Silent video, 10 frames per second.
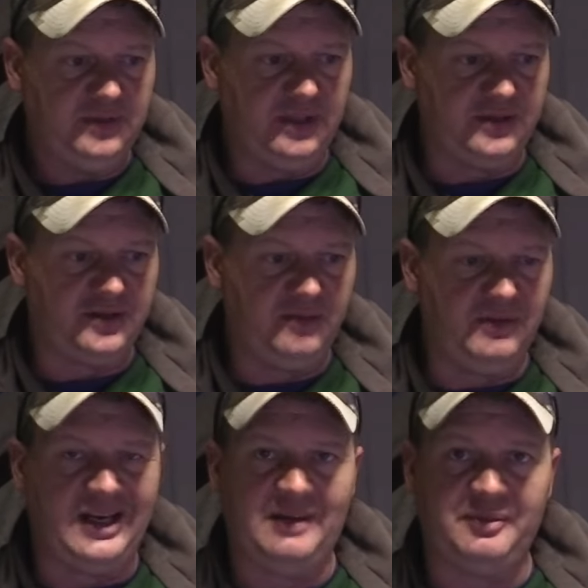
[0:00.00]
and see
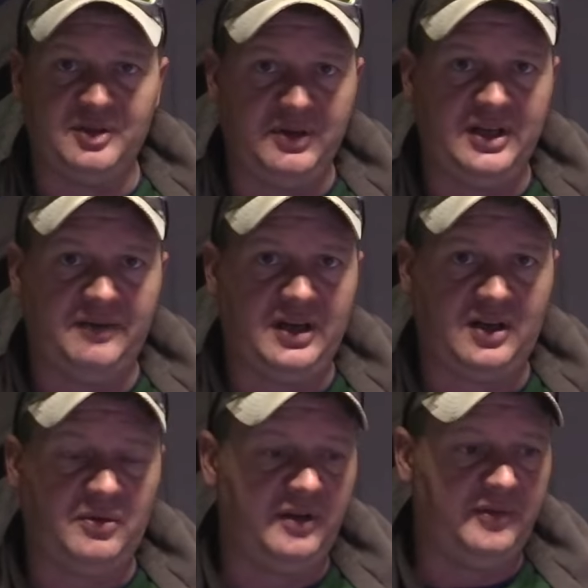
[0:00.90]
what happens being I've had
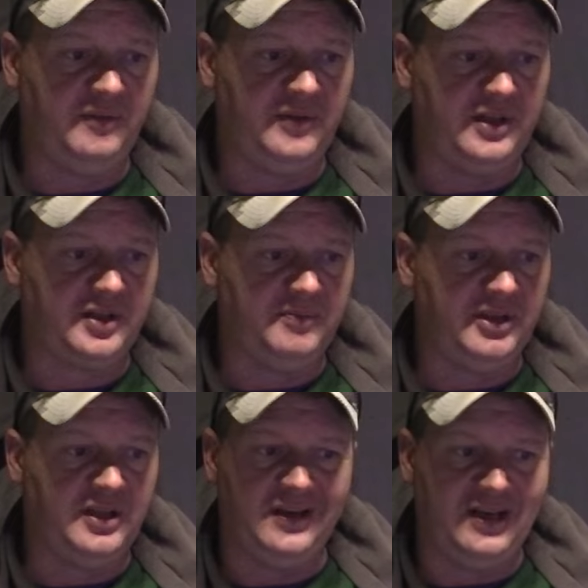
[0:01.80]
quite a few fish come
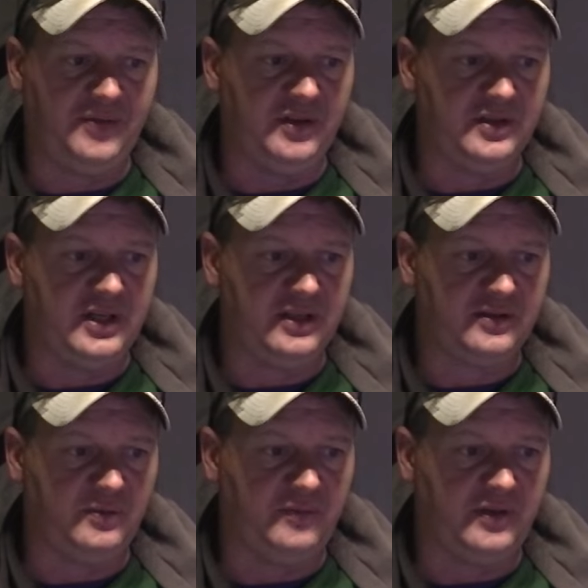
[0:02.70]
in and nothing has hit
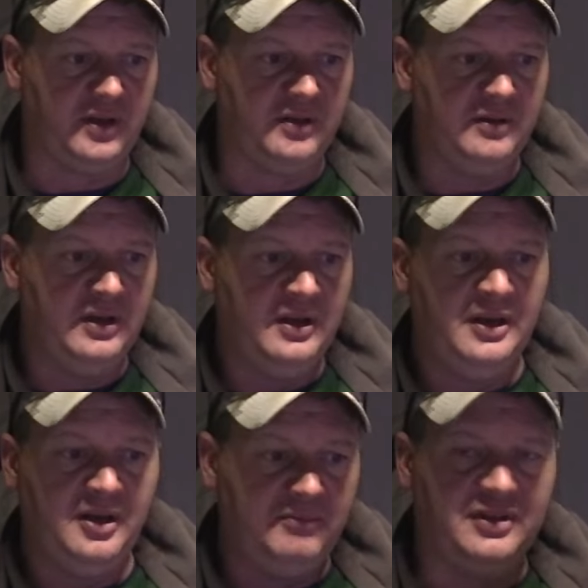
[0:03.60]
so far
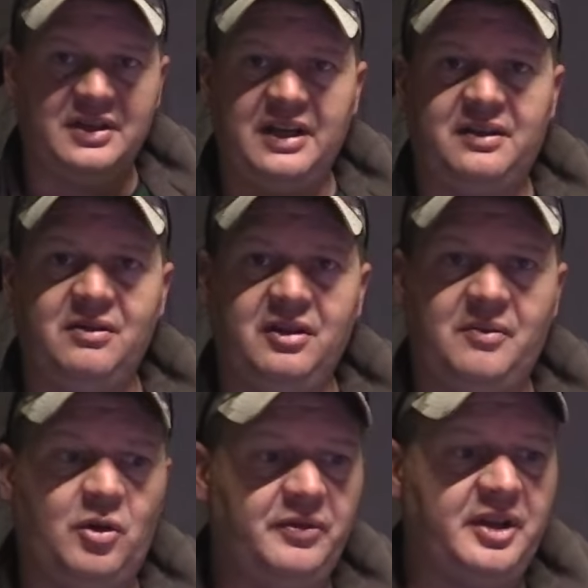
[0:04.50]
but stay tuned I'm
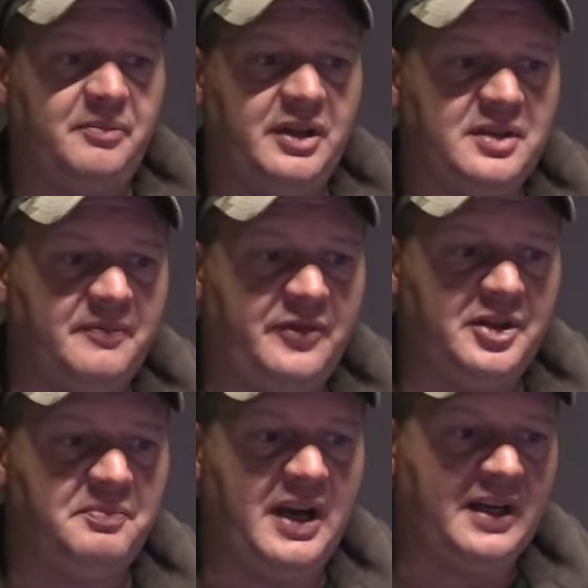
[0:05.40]
hopefully going to bring some
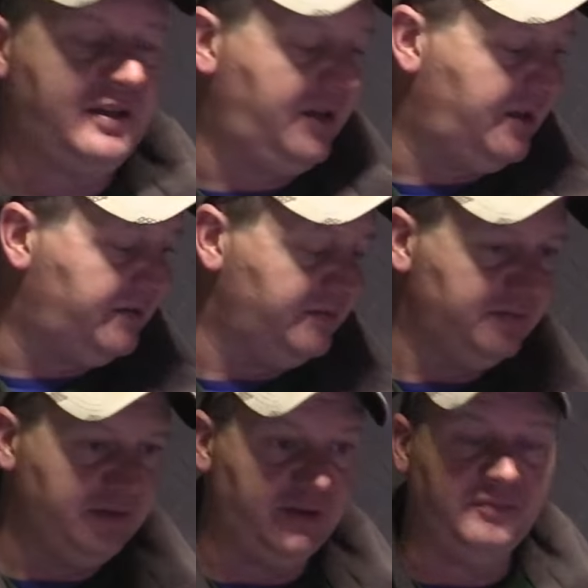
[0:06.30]
fish back to you
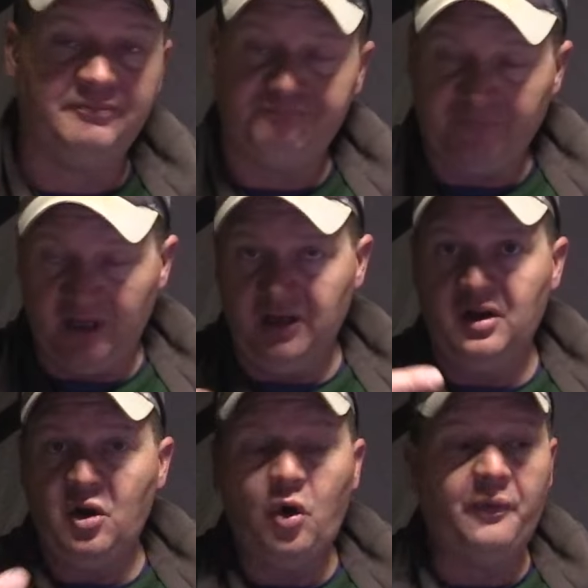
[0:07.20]
or
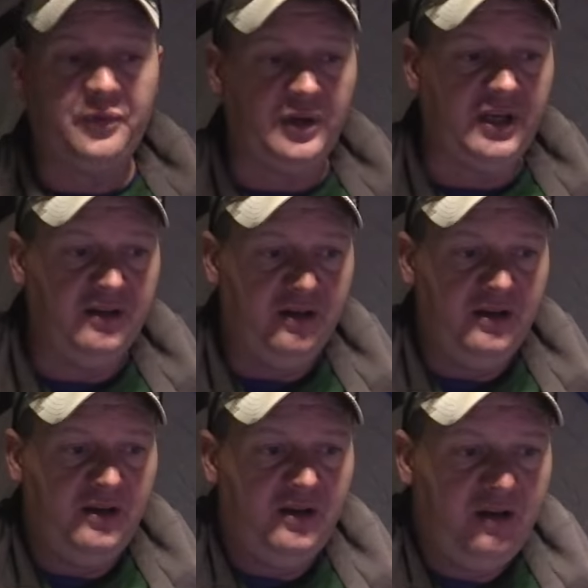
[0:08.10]
hopefully
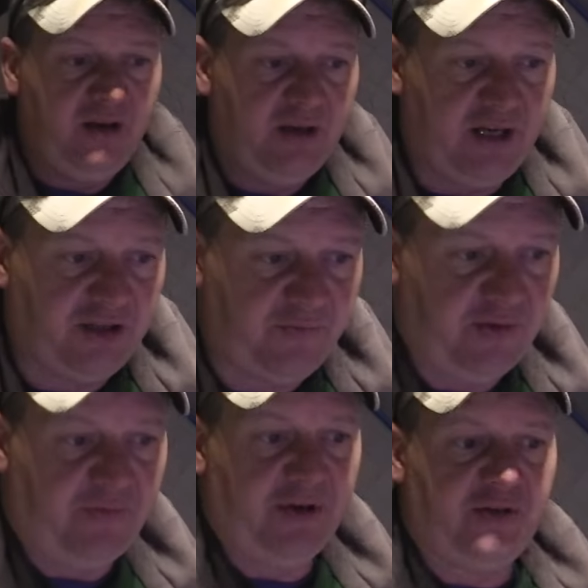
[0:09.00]
catch a
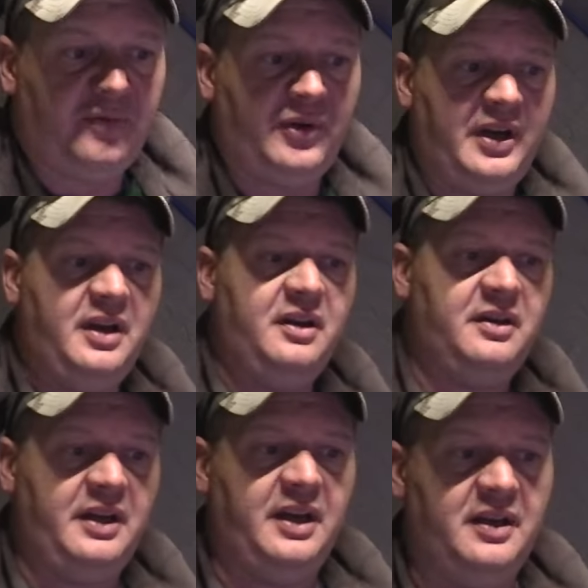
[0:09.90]
few fish for you
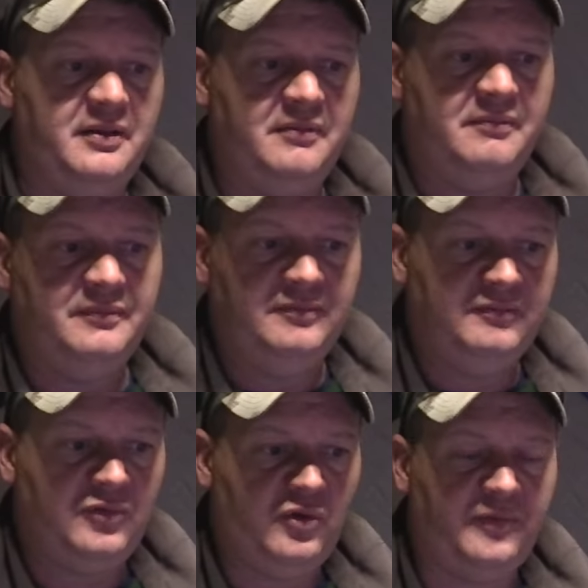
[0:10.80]
here and
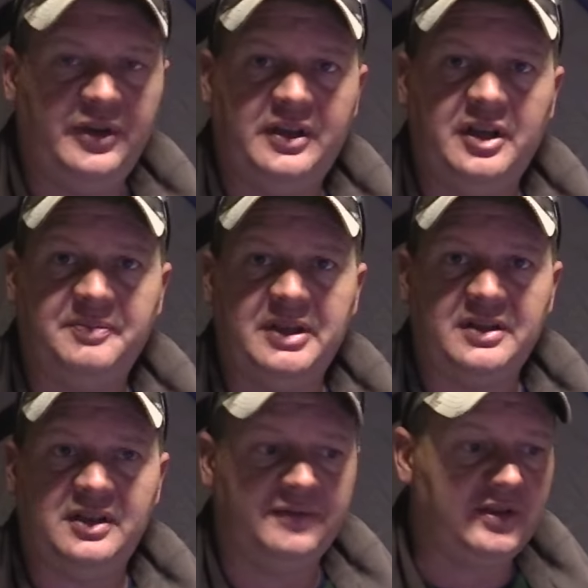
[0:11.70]
hopefully teach
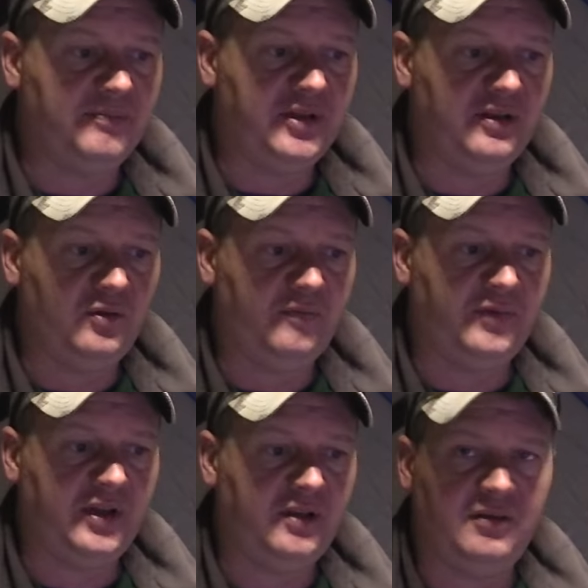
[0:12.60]
myself something and
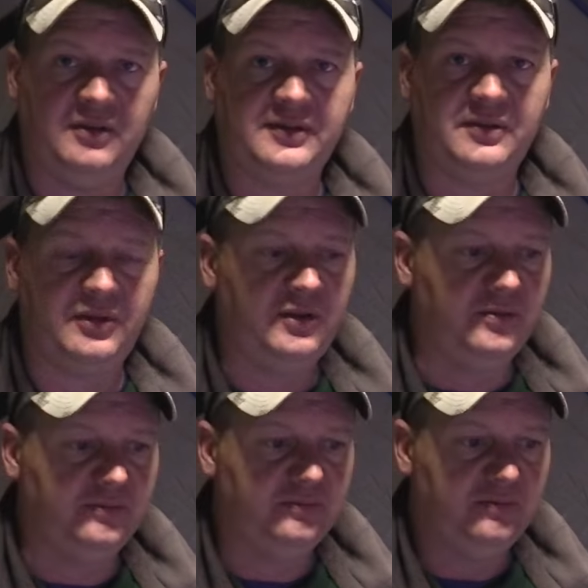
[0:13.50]
hopefully also
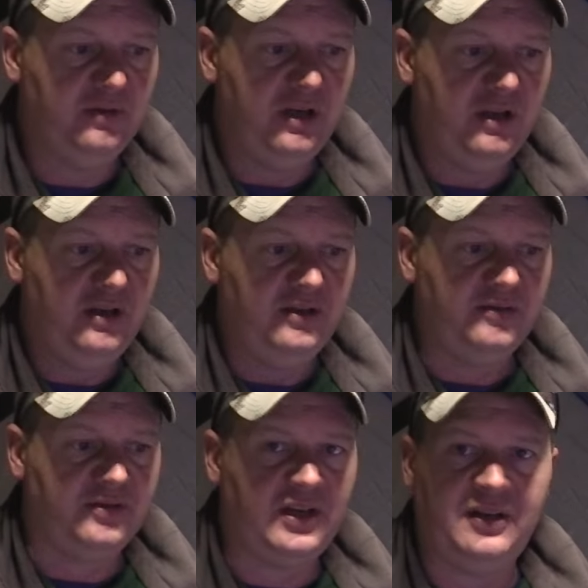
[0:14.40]
you
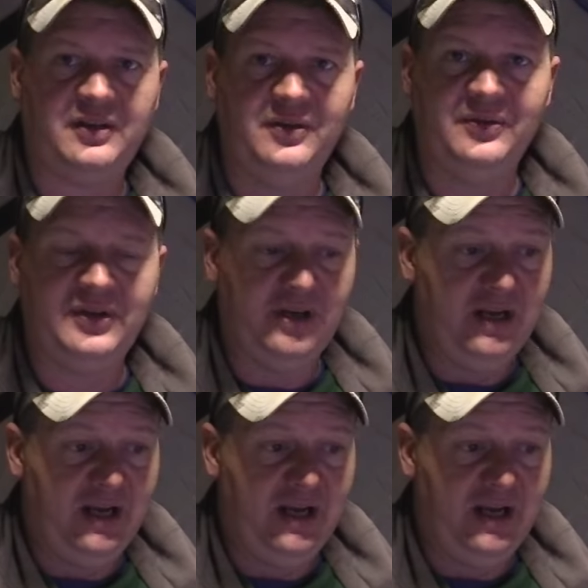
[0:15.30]
so stay tuned